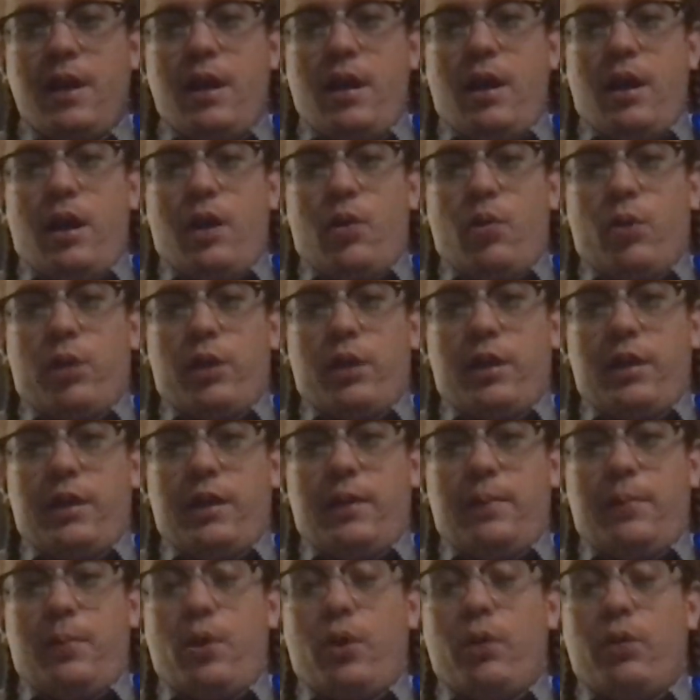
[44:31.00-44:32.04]
we're going to need
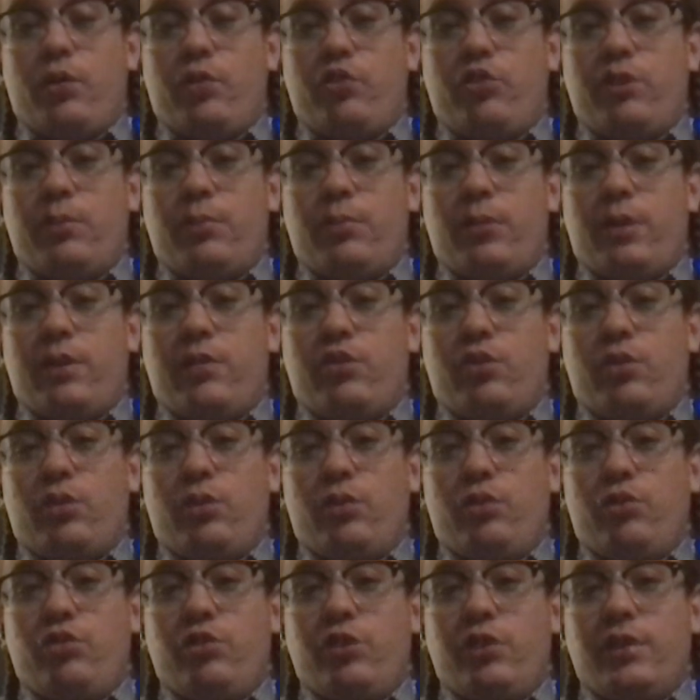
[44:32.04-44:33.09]
a partnership
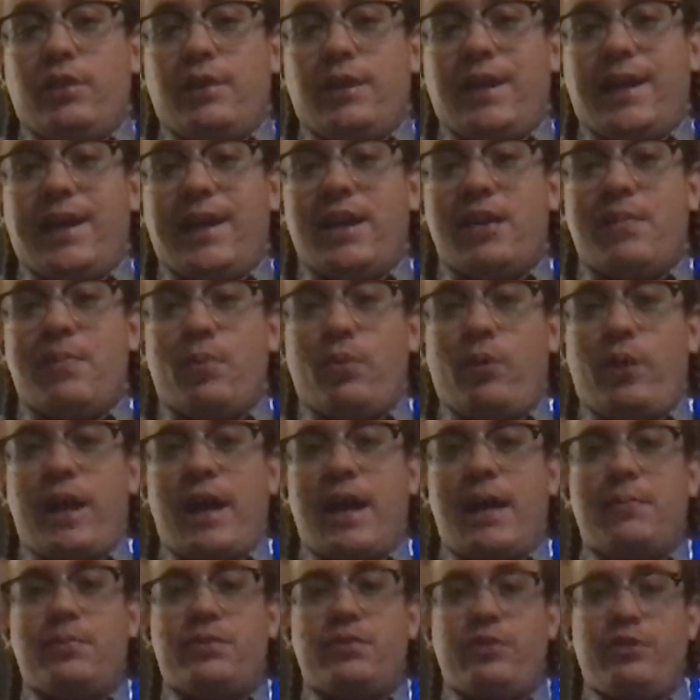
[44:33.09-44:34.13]
resolution and
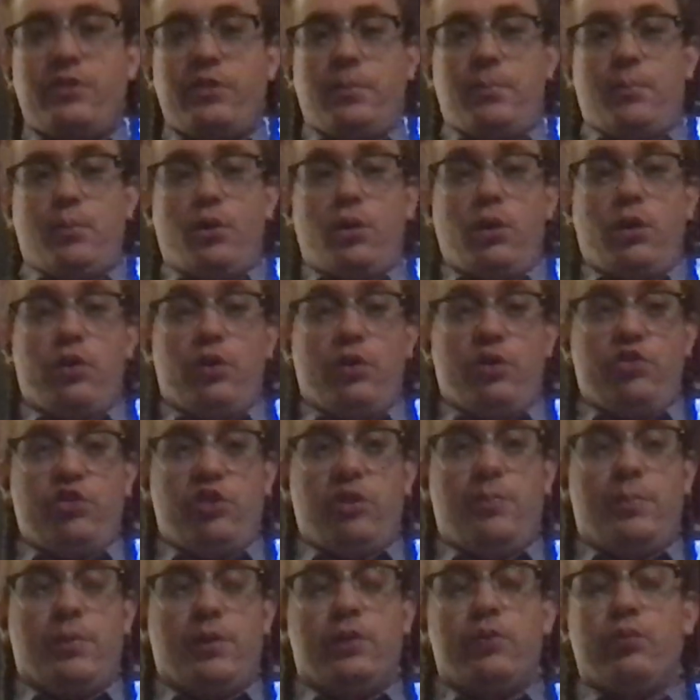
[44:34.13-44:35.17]
perhaps the
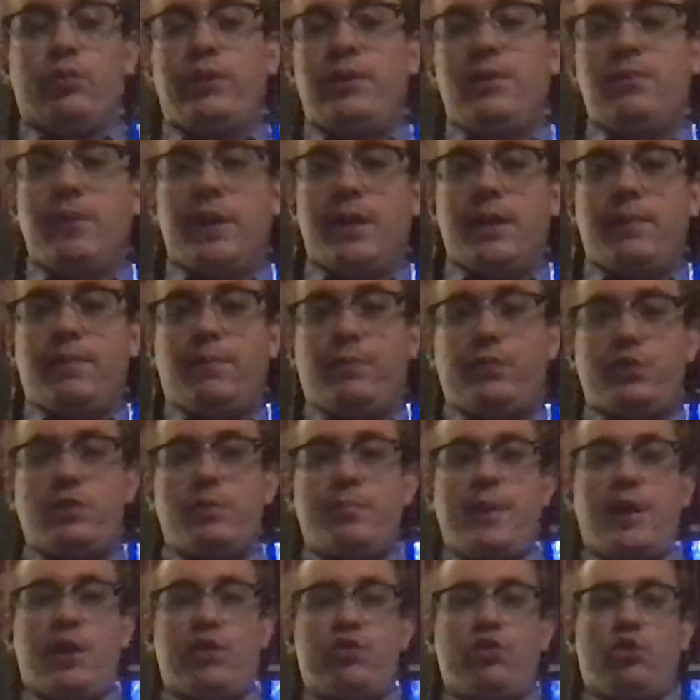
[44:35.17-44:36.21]
partnership agreement. to
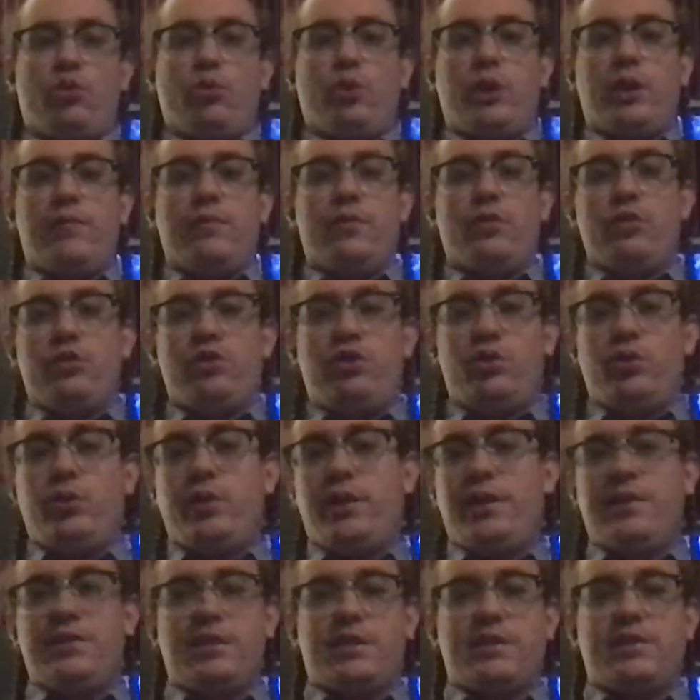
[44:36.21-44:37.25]
make sure whatever they're
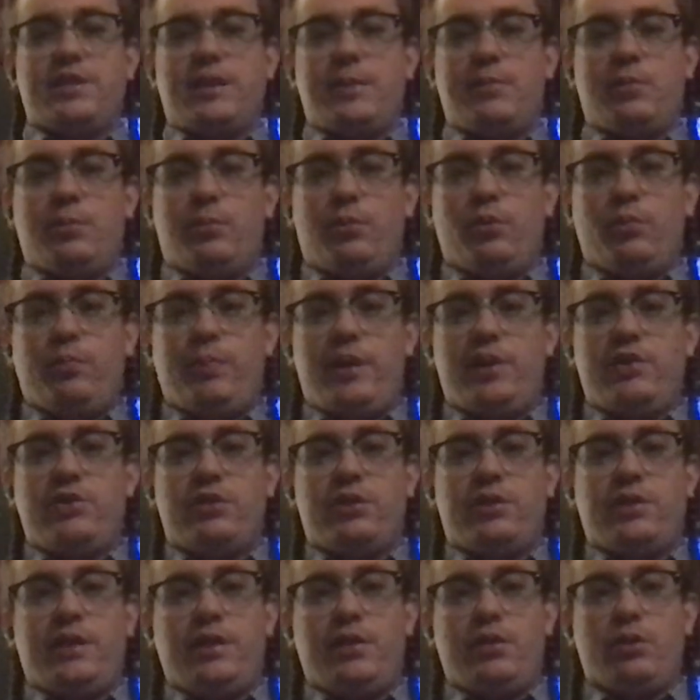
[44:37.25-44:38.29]
doing is acceptable based
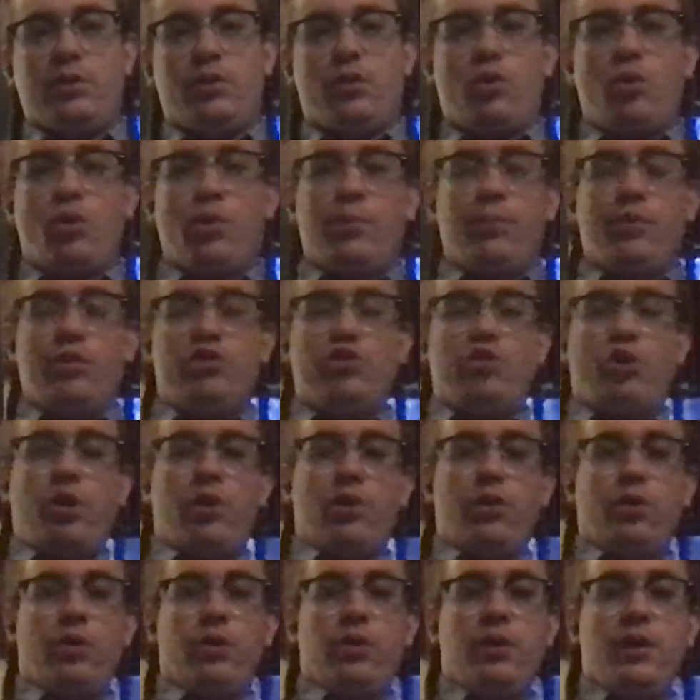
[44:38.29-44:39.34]
on either corporate
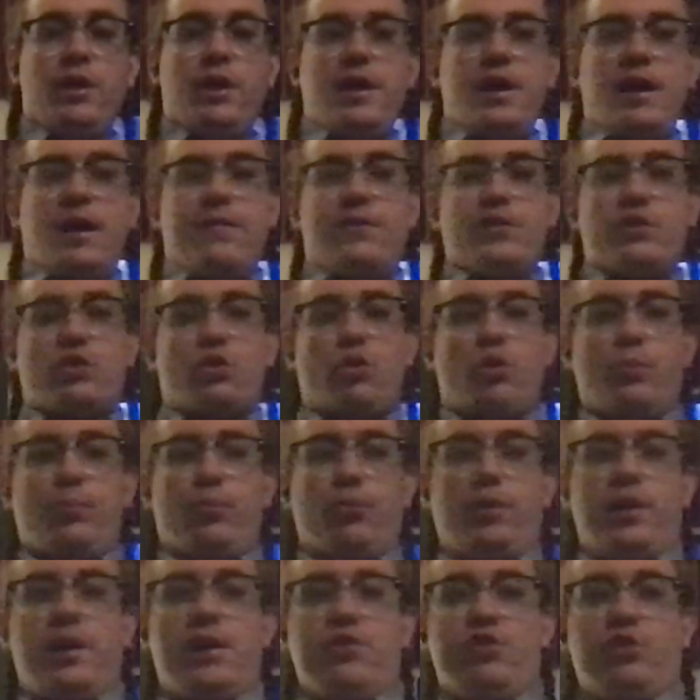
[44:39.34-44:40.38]
charter, if it's a
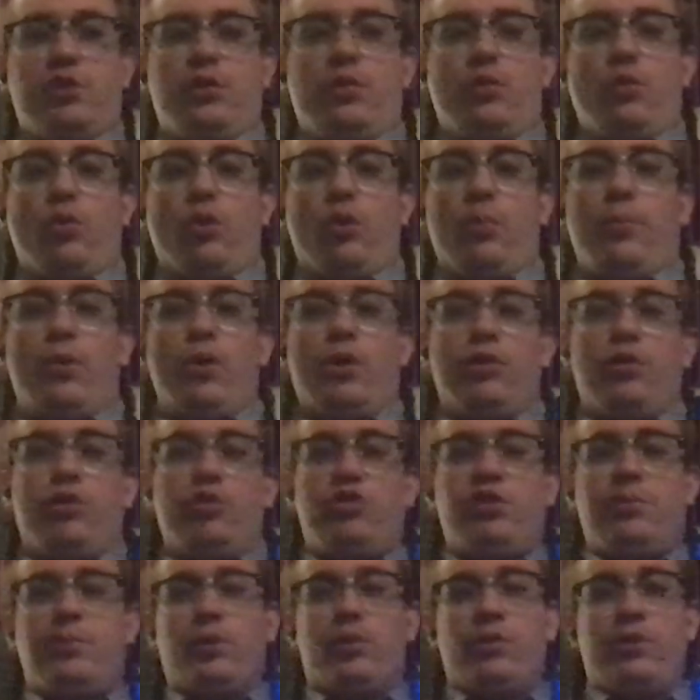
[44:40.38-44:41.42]
corporation, or a
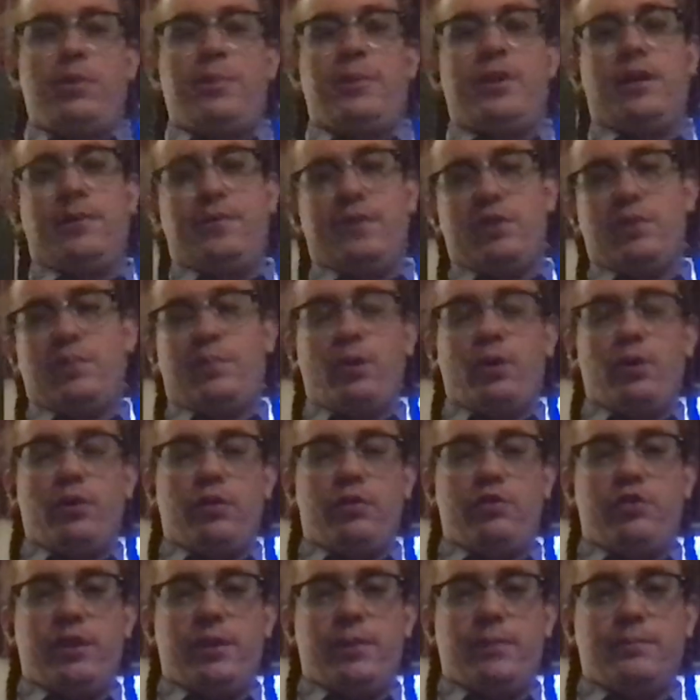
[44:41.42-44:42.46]
partnership agreement, if it's a
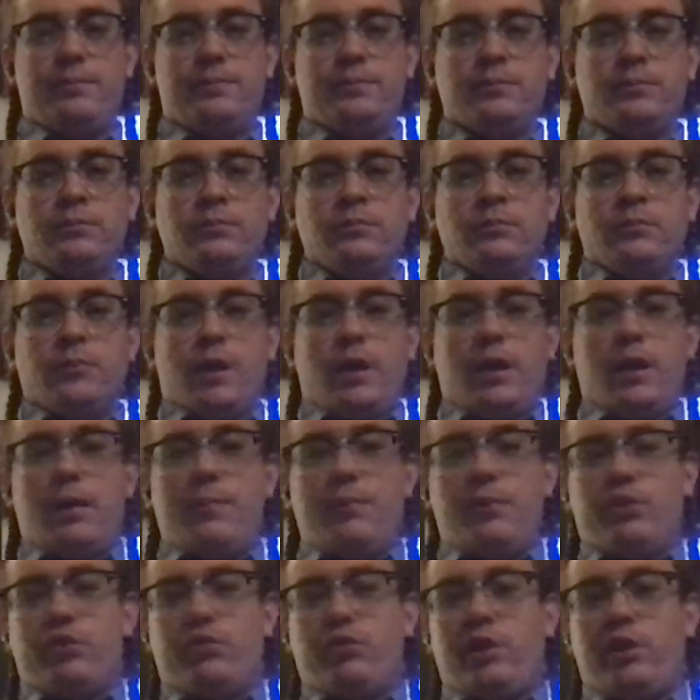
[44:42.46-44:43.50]
partnership.
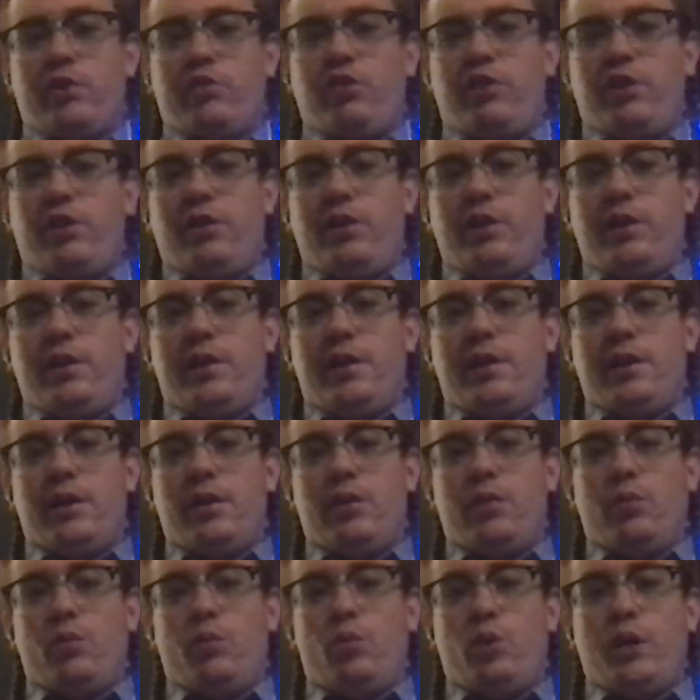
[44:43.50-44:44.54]
Discretionary
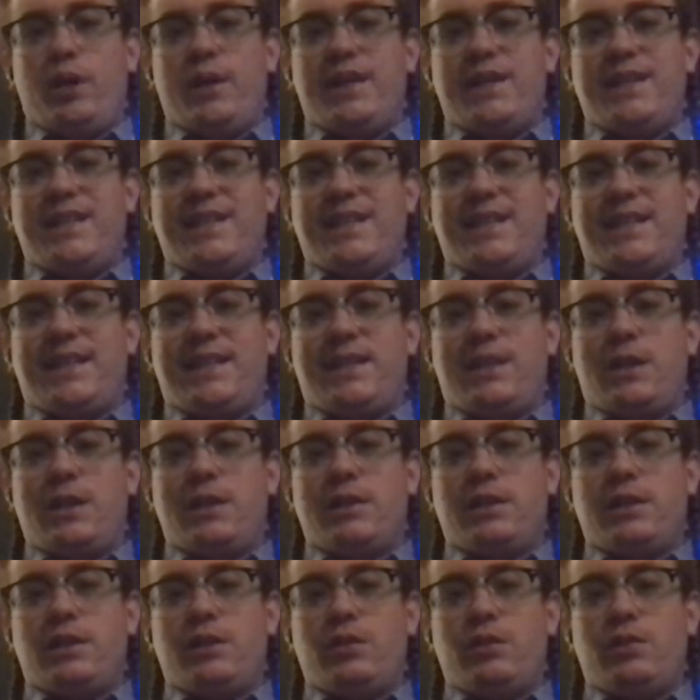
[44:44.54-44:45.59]
account, what
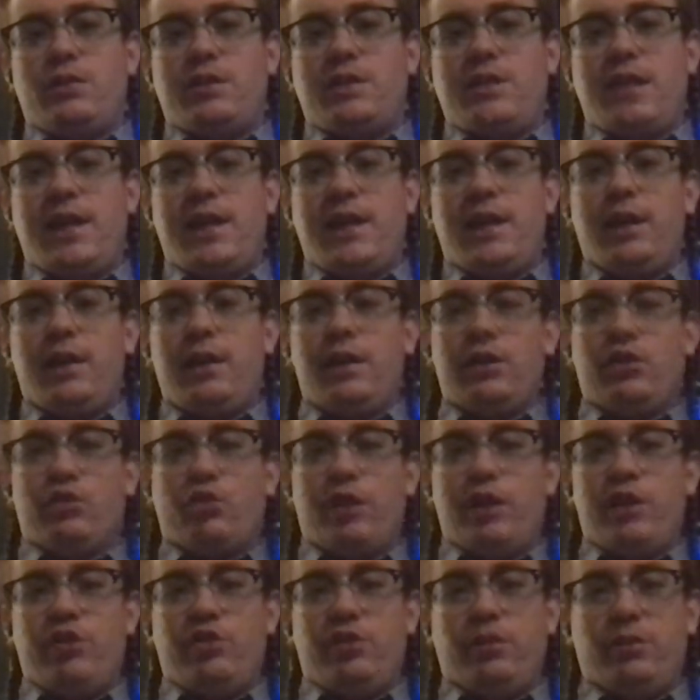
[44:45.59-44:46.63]
constitutes taking
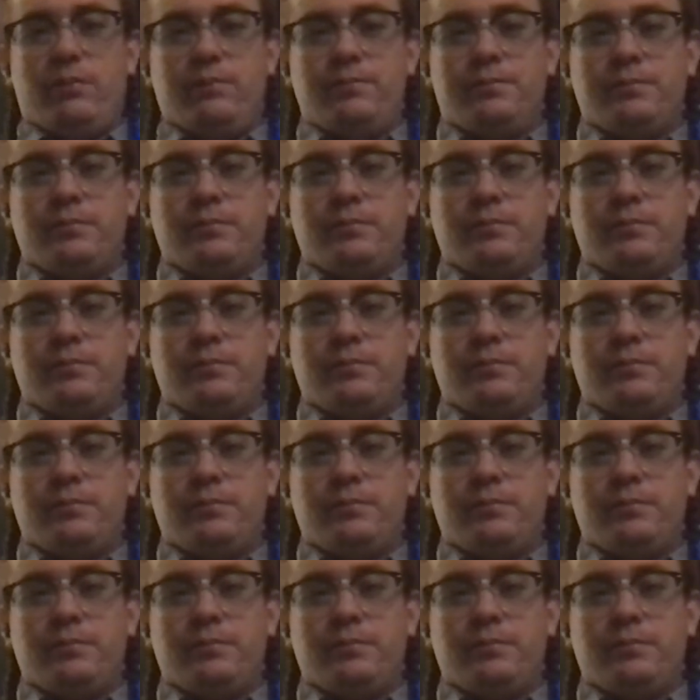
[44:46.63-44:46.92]
discretion?